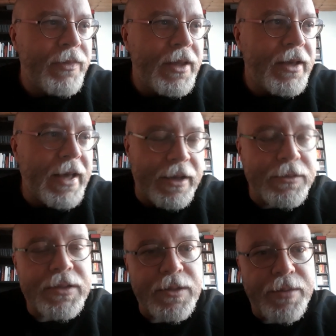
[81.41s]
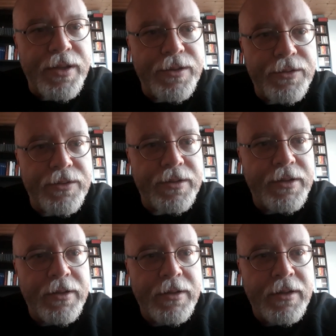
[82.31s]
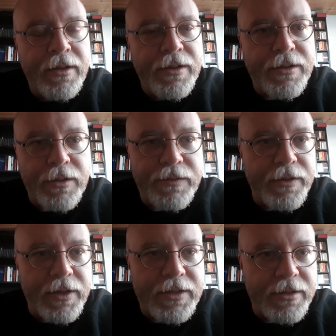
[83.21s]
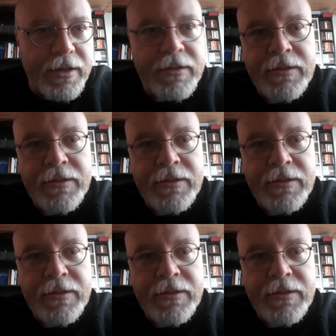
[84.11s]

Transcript: can also be used to refer to,